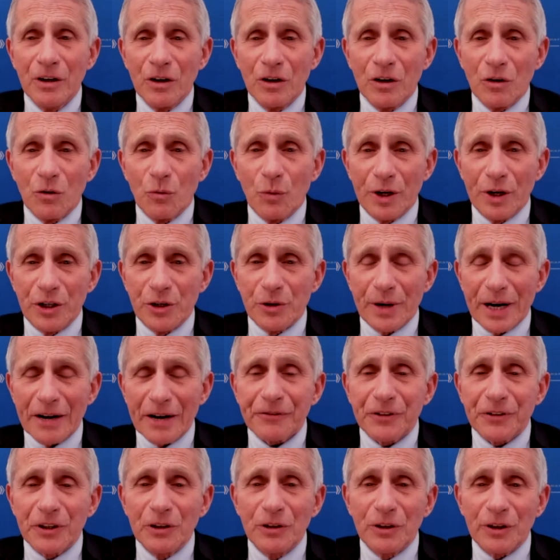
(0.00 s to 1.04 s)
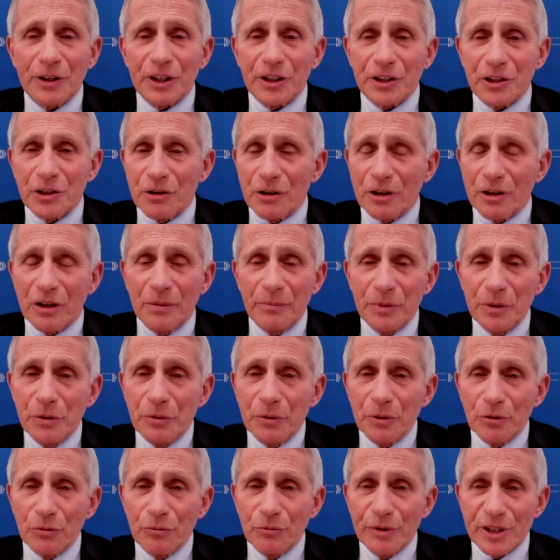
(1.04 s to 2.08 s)
when you have to look at your
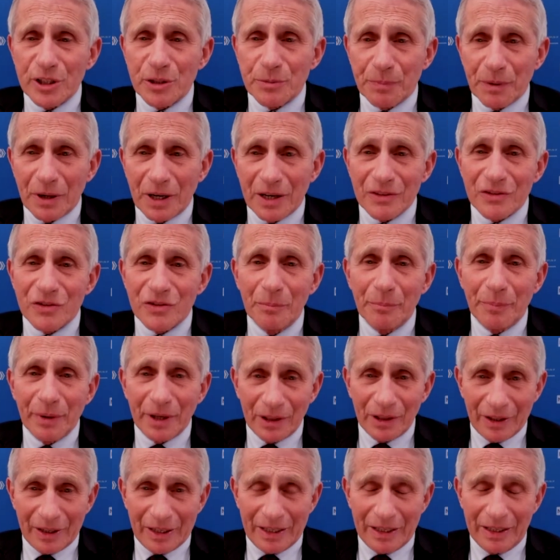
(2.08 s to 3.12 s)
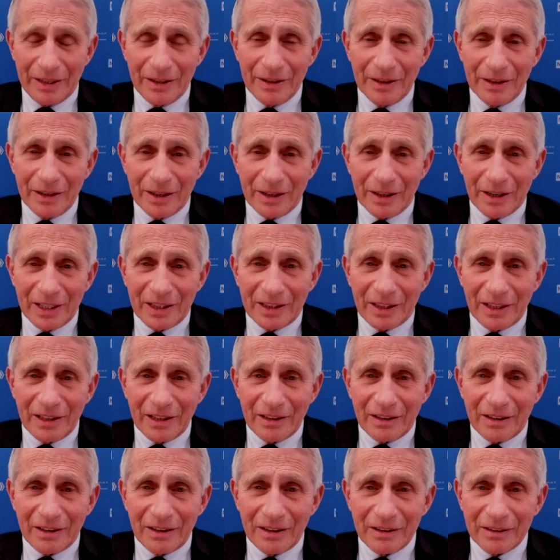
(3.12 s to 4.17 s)
communal responsibility. And I
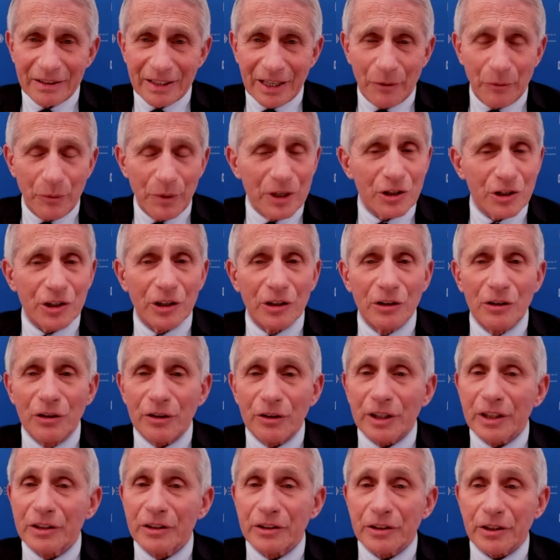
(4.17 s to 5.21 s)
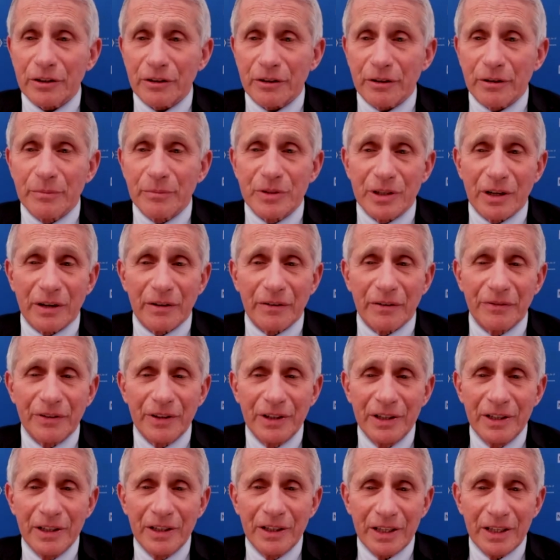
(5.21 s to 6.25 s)
think that we should look in terms of
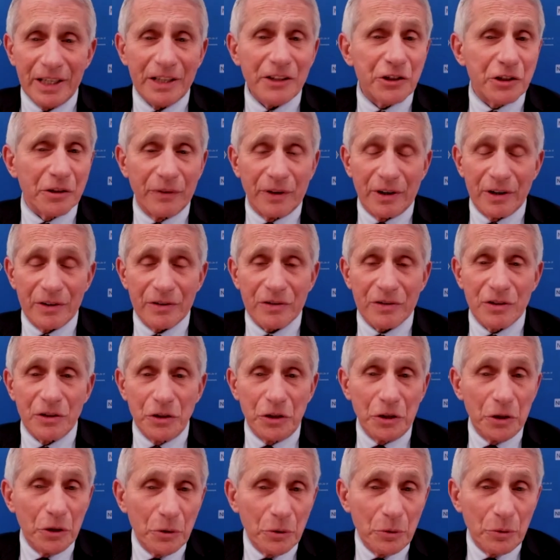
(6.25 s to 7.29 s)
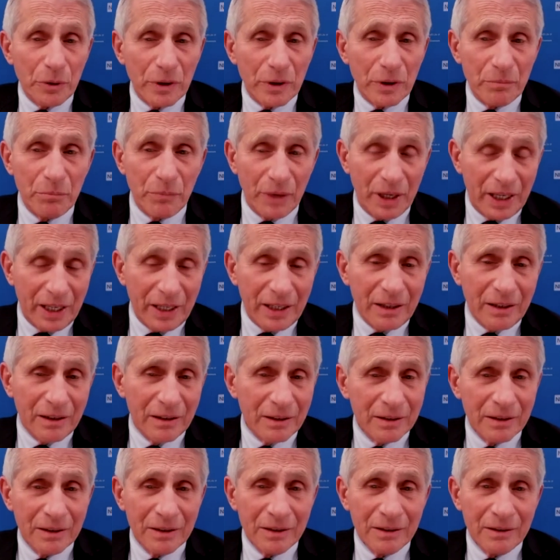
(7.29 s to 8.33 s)
each of us, you and me,
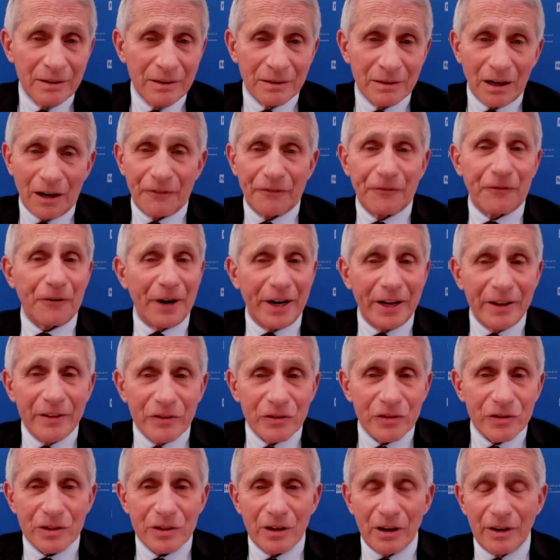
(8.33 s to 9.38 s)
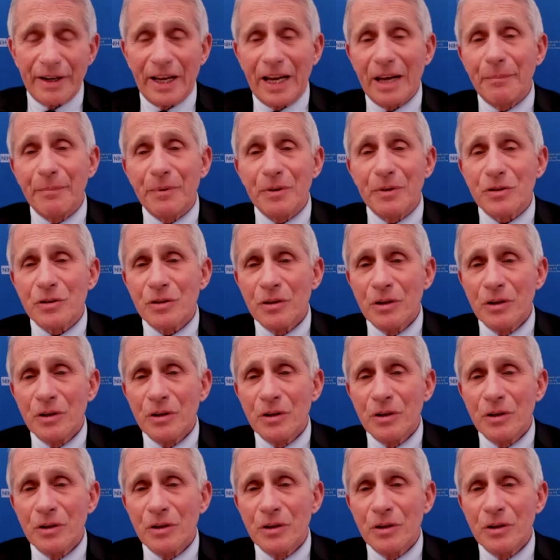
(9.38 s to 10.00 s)
our friends, our neighbors.